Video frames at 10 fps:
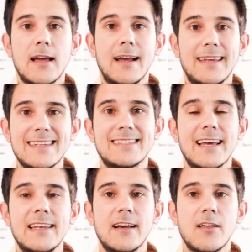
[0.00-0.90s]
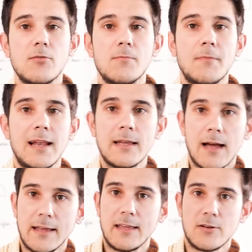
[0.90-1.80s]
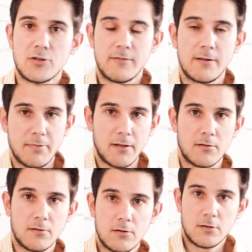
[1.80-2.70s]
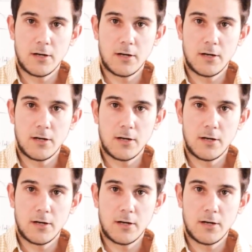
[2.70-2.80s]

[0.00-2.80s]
here is the liver, here's the liver.